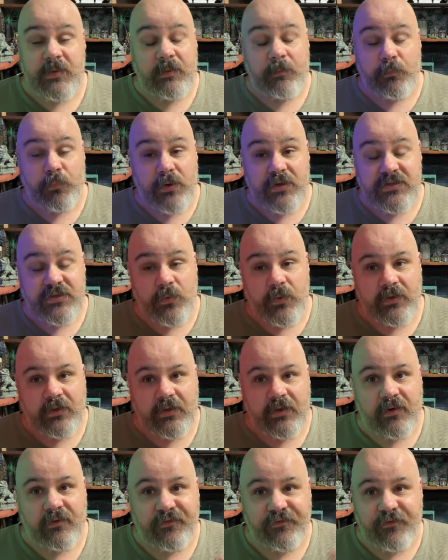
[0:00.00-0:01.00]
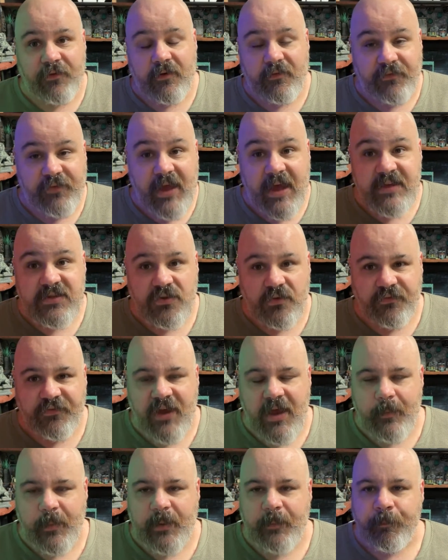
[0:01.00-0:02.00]
Prince Quinlan of Castle
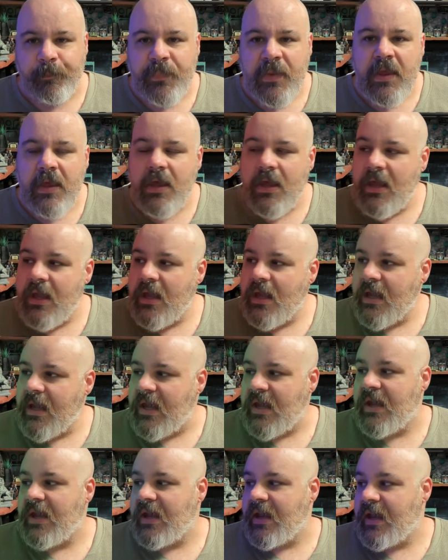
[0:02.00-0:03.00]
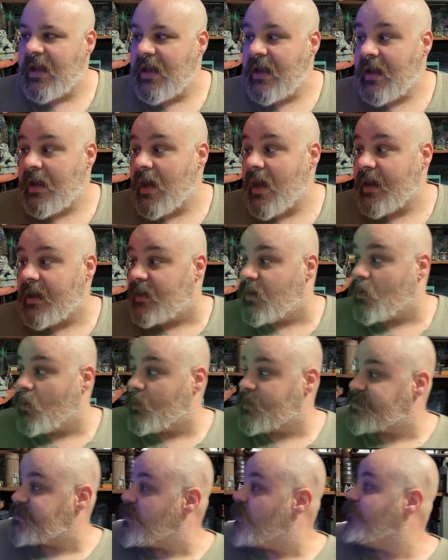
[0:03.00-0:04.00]
Famine, he got into it
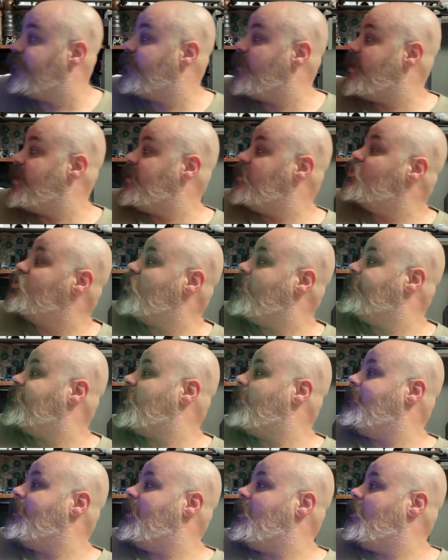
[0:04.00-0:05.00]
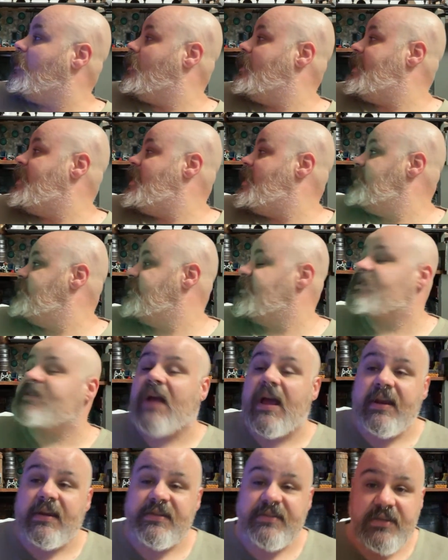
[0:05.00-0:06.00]
with Snowflake and jumped up here, and he has a
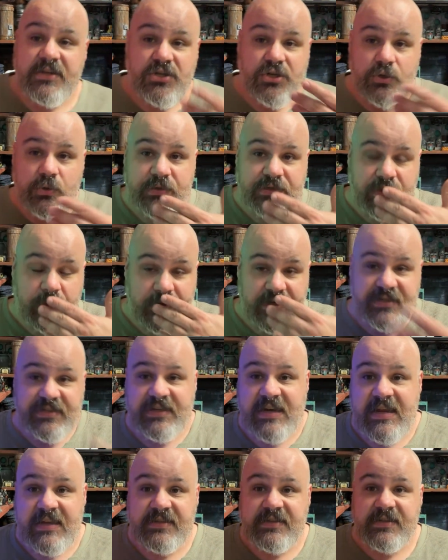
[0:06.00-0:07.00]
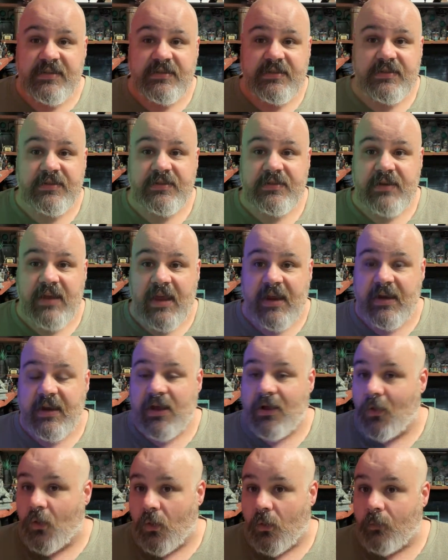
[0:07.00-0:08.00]
sinus issue, so he sneezes, and
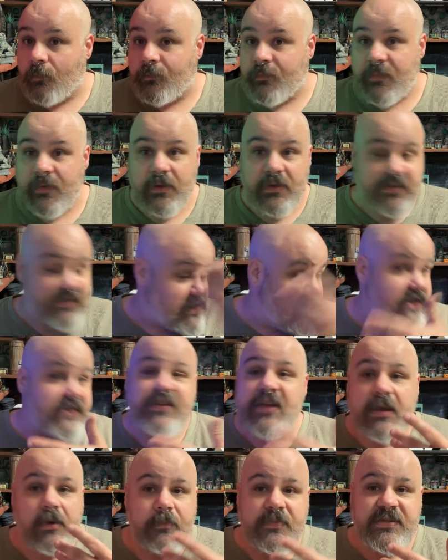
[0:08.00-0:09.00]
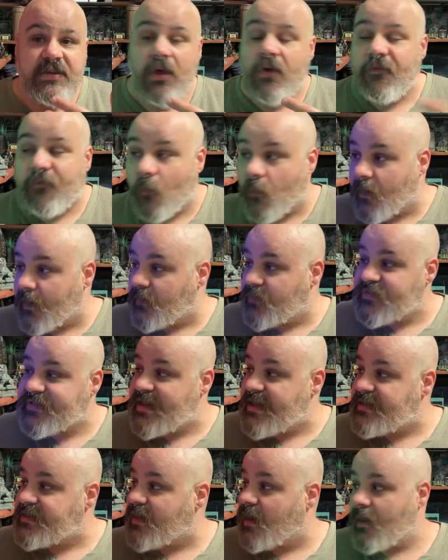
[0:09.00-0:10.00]
he'll sneeze on himself or he'll
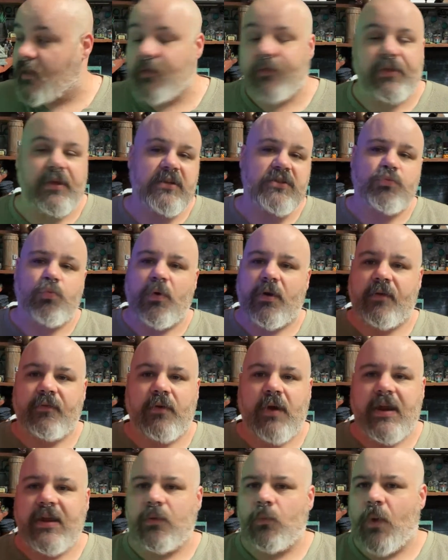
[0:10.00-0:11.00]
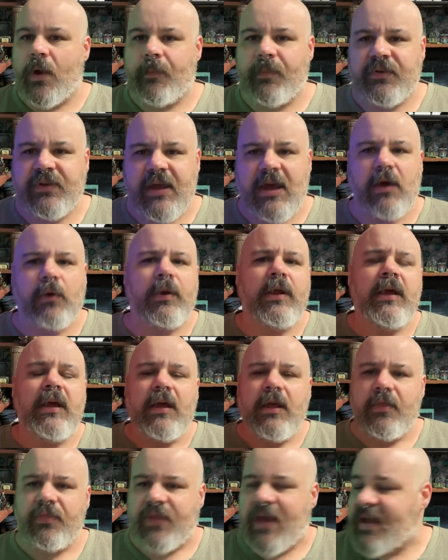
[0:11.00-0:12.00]
sneeze on other things, whatever. I can wipe it down.
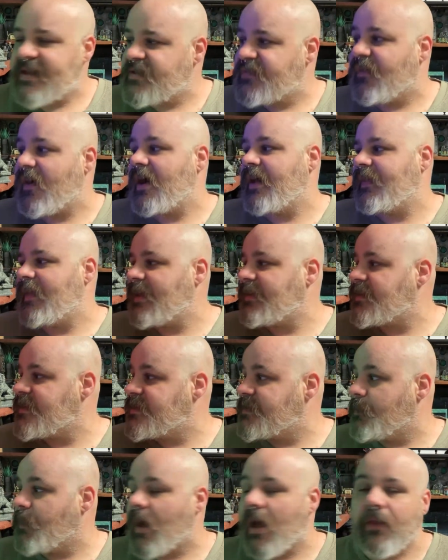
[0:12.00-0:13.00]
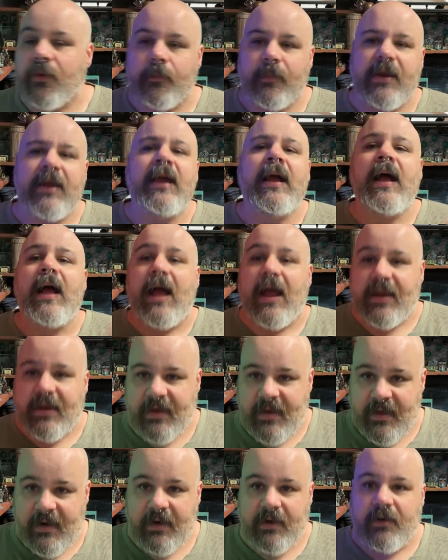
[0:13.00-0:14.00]
That's fine. That doesn't bother me. I
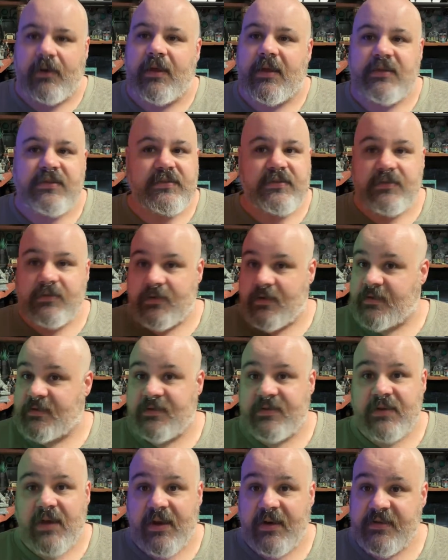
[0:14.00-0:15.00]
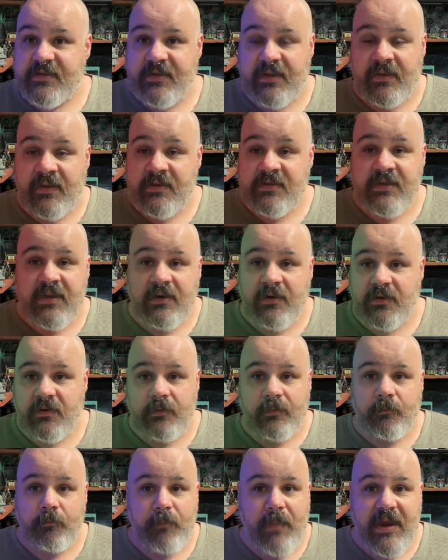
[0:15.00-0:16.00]
get it. It's a sinus thing. They said
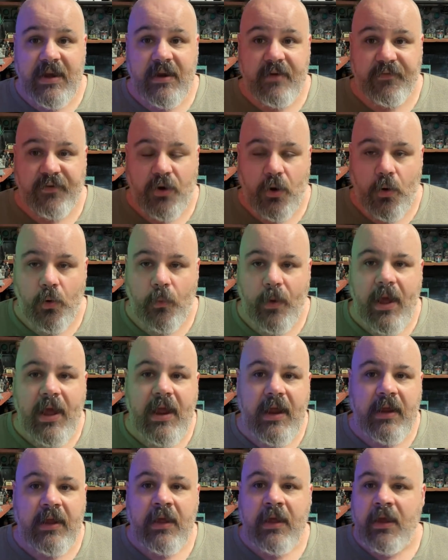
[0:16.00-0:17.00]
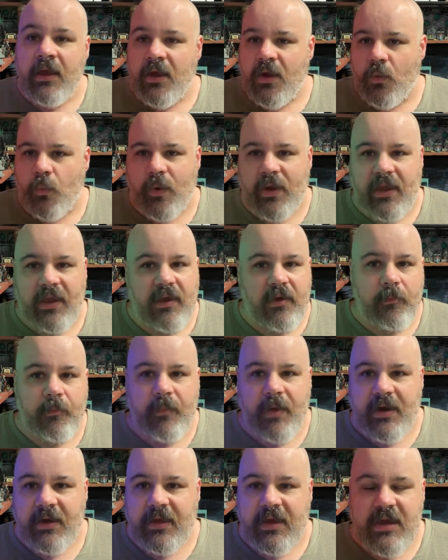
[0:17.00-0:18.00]
may never go away. We can give him
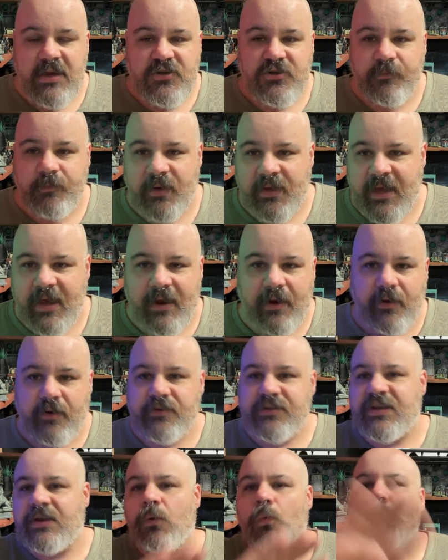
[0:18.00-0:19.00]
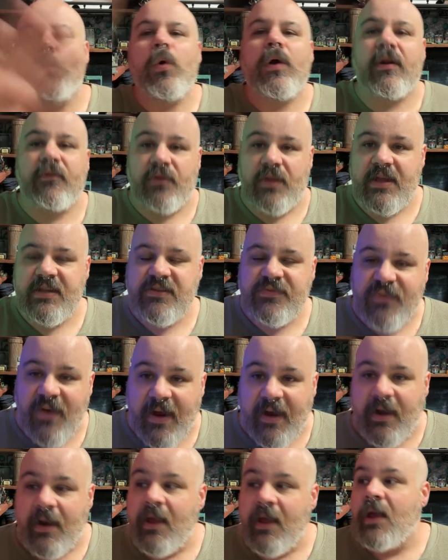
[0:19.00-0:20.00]
medication, but can't guarantee. Whatever, that's
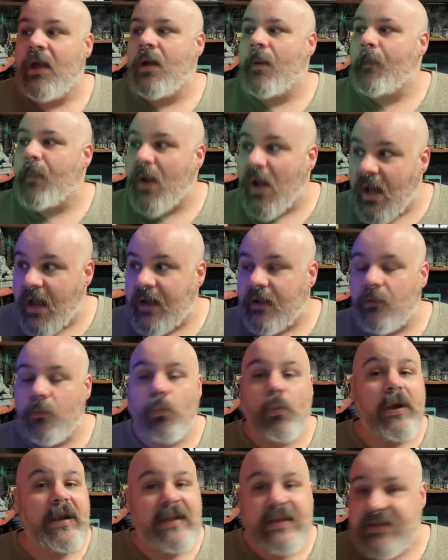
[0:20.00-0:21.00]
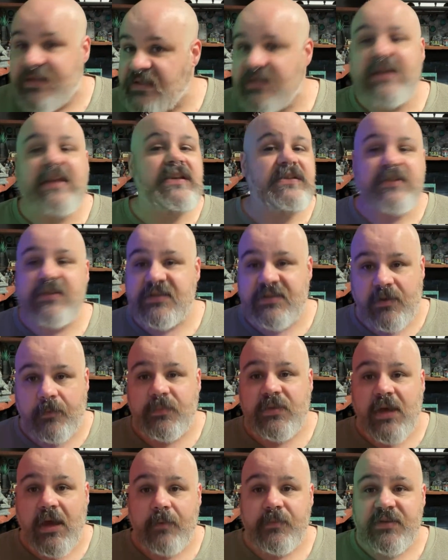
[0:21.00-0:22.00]
fine. But when he sneezes
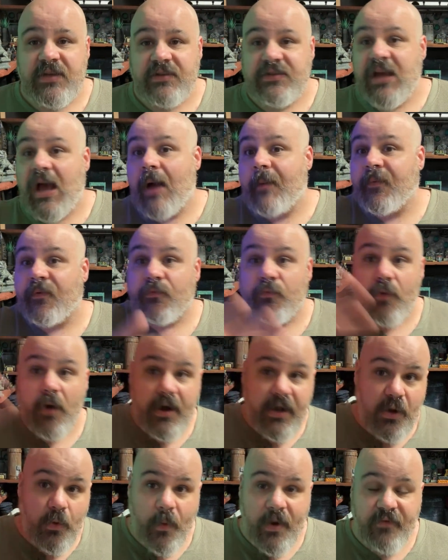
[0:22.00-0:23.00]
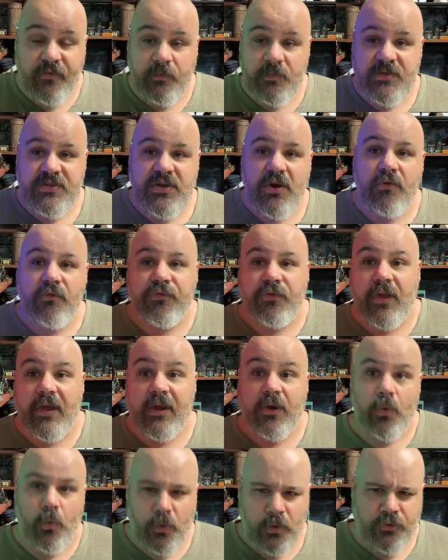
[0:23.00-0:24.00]
sometimes, on top of running away from
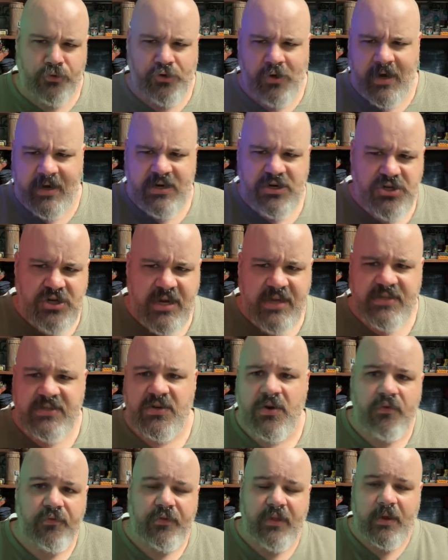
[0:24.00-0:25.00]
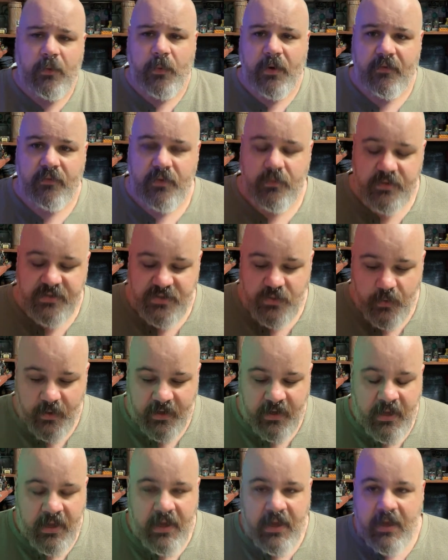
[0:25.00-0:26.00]
Snowflake or trying to chase Snowflake, whatever he was
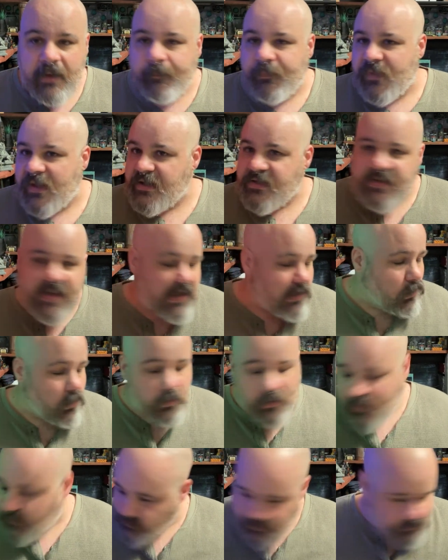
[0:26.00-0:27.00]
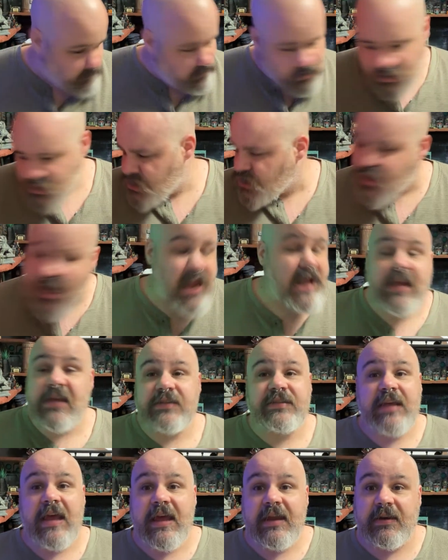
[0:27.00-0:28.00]
doing, is he'll shake
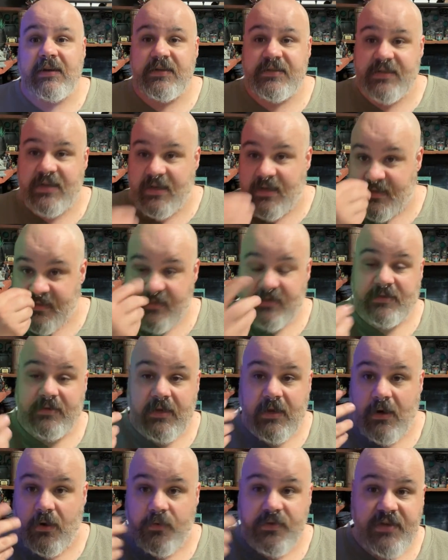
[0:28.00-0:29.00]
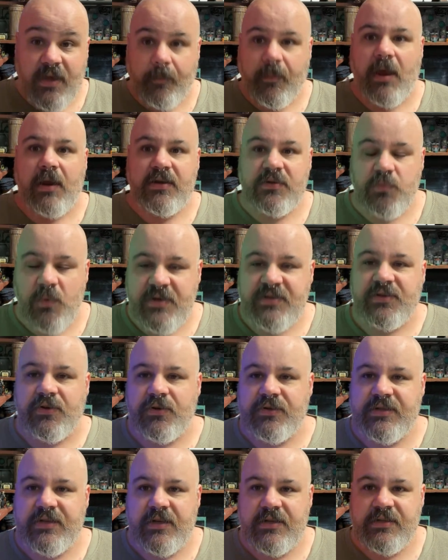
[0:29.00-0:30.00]
his head because he gets, something on his
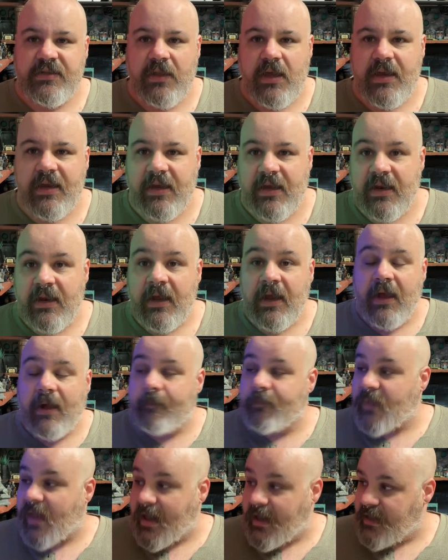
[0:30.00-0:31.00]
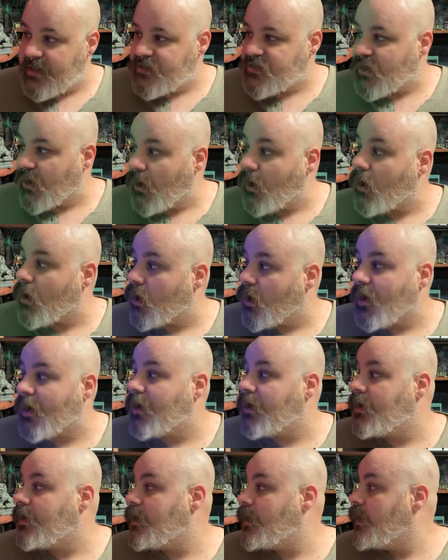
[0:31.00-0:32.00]
whiskers. He doesn't like it. And in
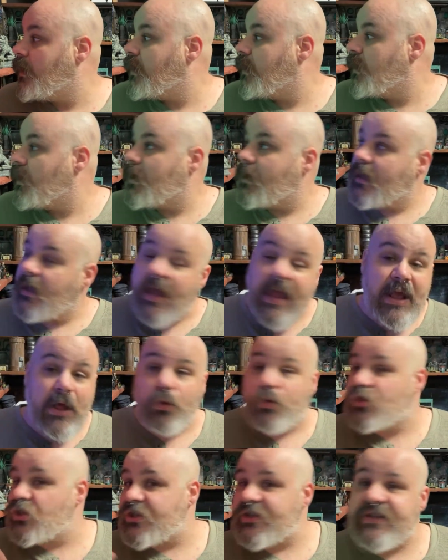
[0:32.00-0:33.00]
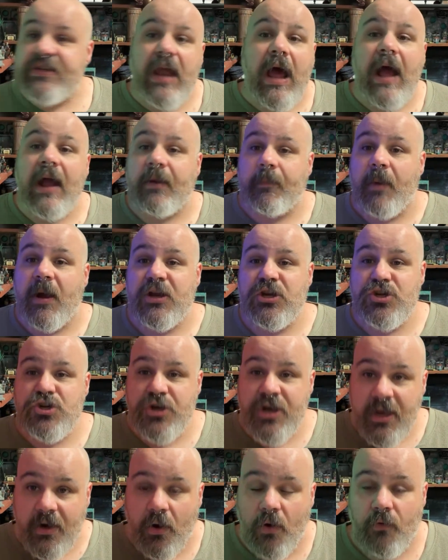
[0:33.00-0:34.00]
turn, he'll just knock my
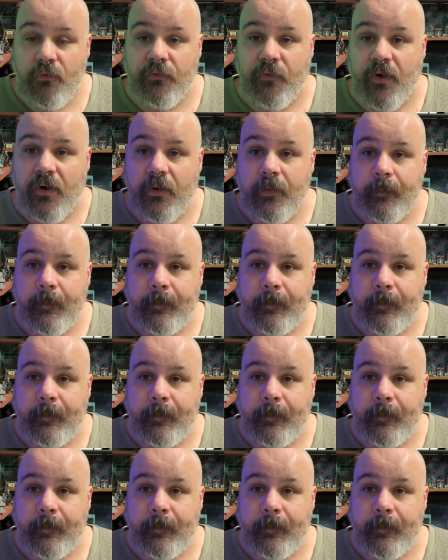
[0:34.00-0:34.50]
shit over.